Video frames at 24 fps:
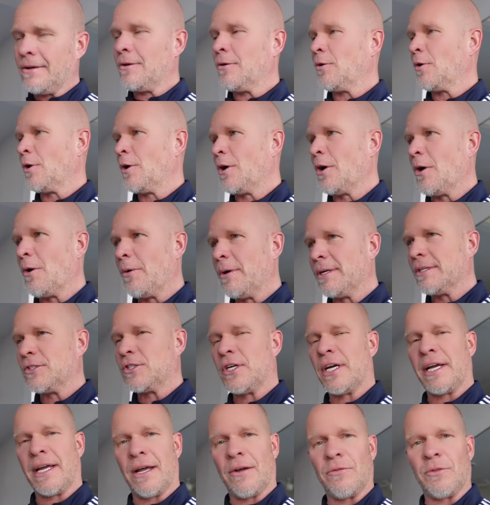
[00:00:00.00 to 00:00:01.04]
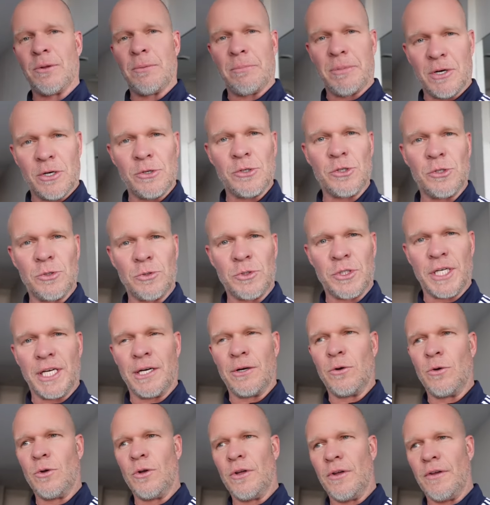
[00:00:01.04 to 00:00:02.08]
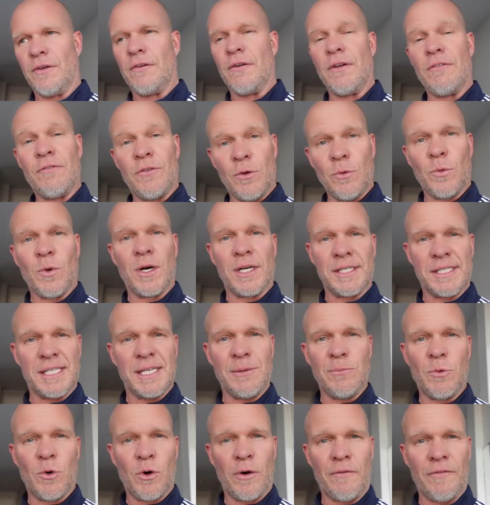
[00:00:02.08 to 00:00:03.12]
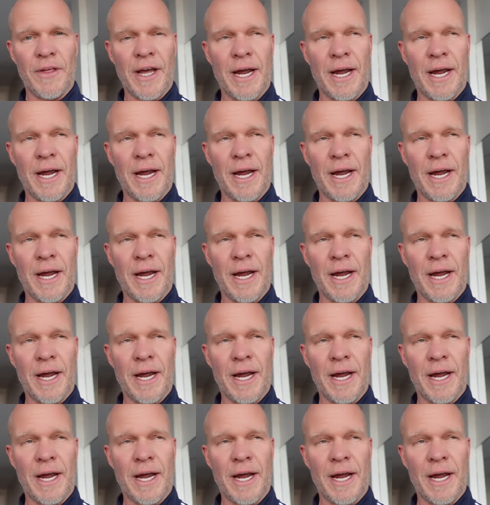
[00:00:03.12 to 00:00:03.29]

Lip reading: you can go and check out the personal channel if you want to see more of